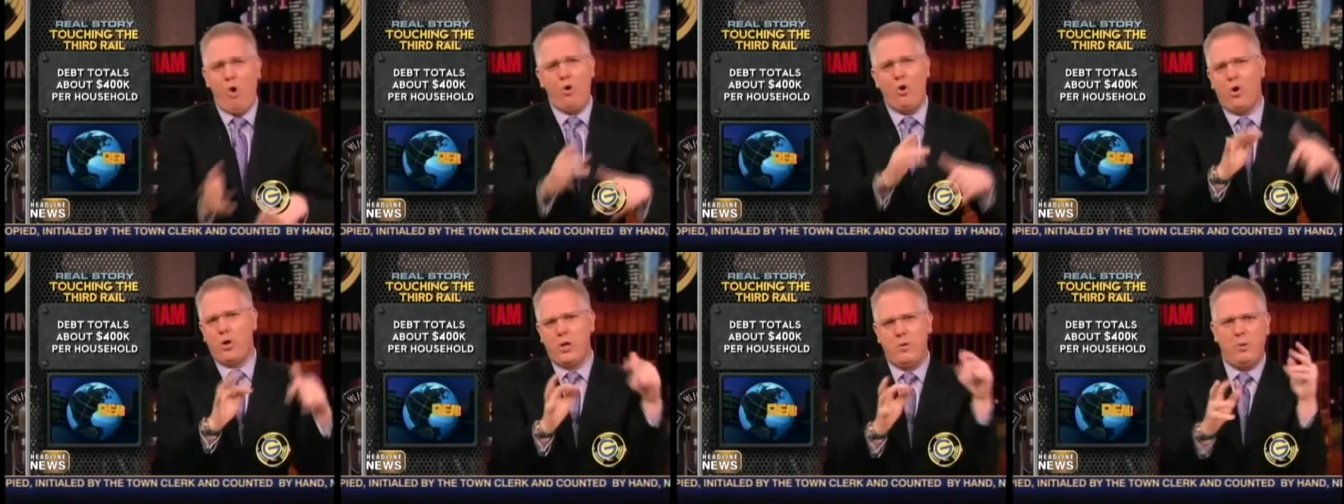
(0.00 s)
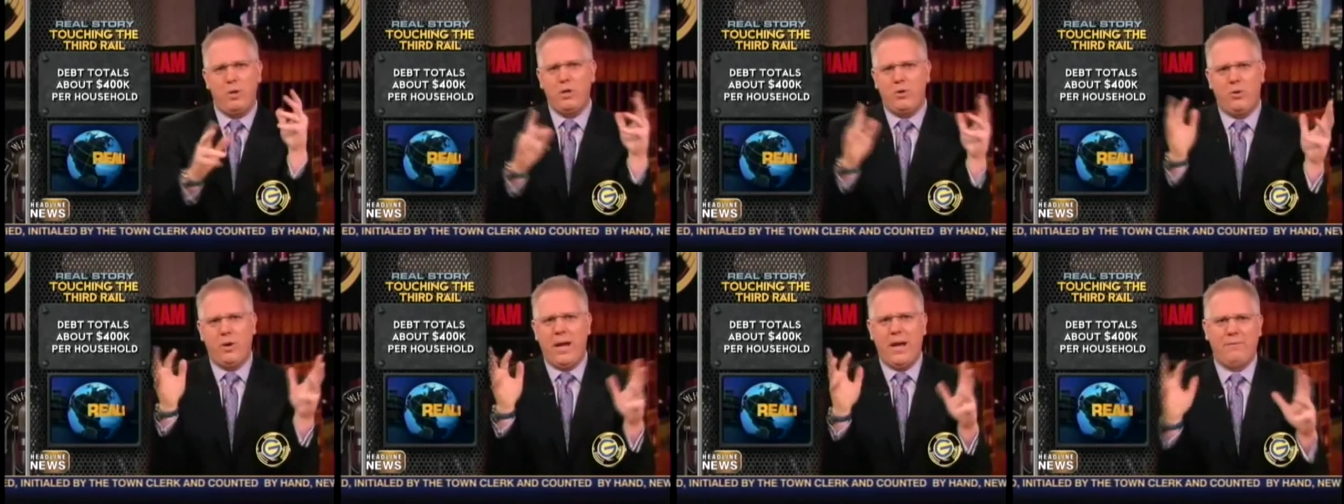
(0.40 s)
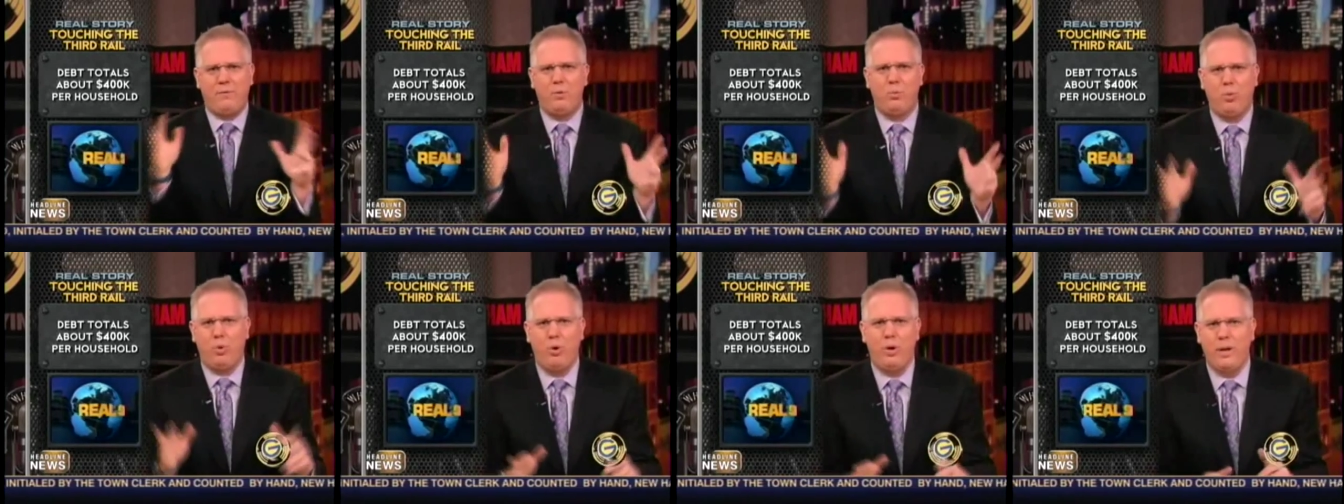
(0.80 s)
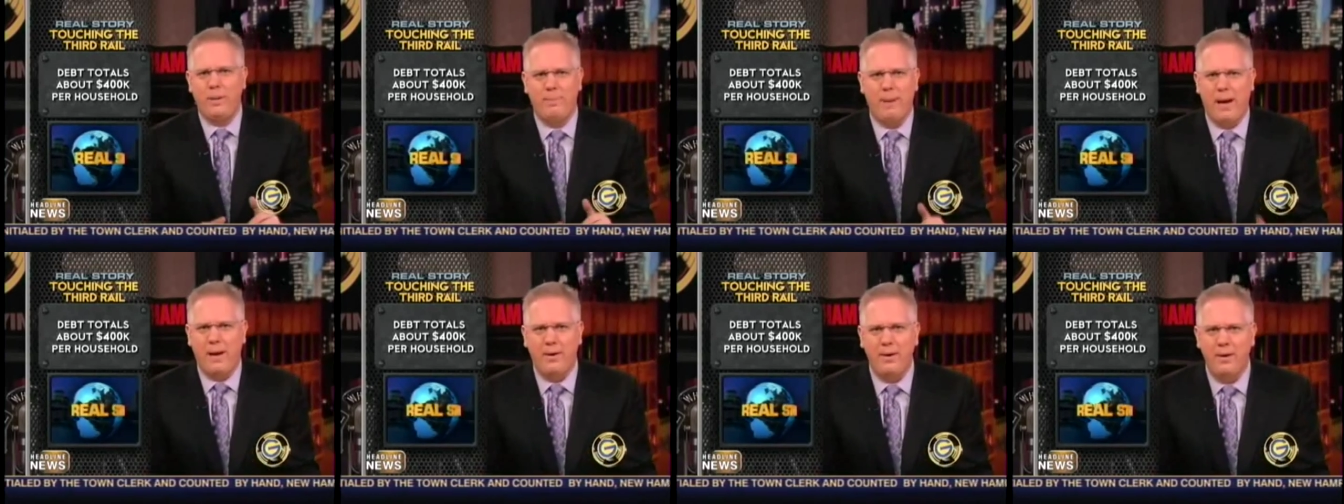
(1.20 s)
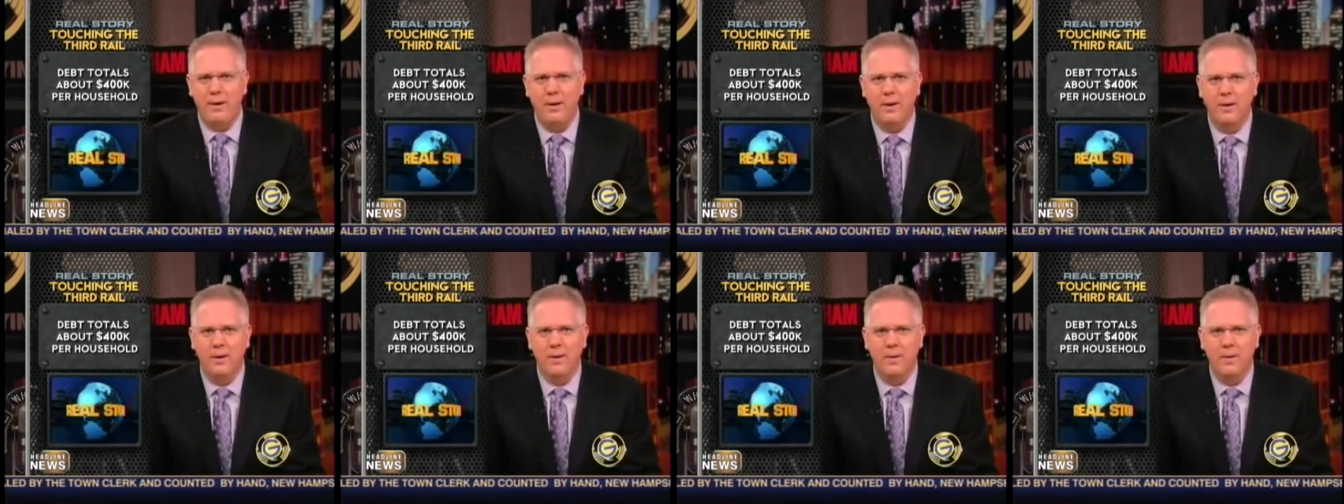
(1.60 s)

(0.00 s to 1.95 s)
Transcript: Oh, no, you, you don't have to worry about it.